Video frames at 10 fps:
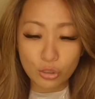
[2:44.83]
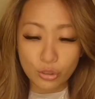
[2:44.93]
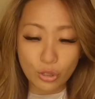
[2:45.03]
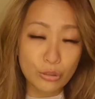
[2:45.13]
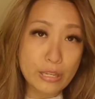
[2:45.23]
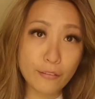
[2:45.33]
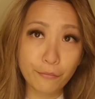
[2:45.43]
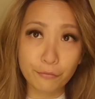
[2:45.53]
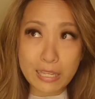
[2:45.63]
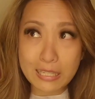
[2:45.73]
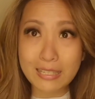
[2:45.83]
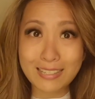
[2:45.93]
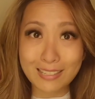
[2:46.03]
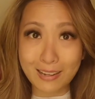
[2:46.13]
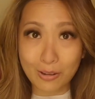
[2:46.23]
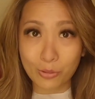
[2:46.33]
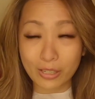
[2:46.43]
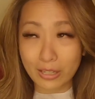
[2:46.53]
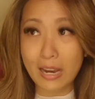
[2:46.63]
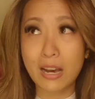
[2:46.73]
So if this does not
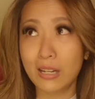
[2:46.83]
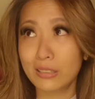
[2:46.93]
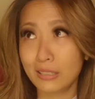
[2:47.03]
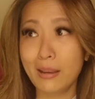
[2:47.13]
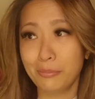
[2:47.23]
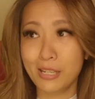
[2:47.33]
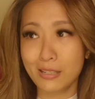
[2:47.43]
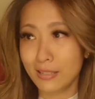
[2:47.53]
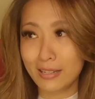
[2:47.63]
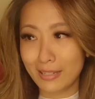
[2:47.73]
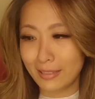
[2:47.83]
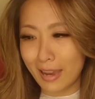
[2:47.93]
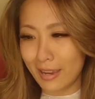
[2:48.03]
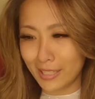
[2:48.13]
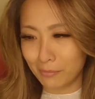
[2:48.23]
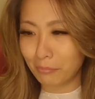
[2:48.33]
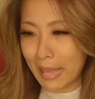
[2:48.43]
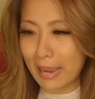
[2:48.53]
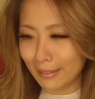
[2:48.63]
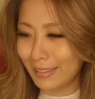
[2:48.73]
work out, I'm just gonna dye it
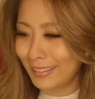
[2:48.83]
black.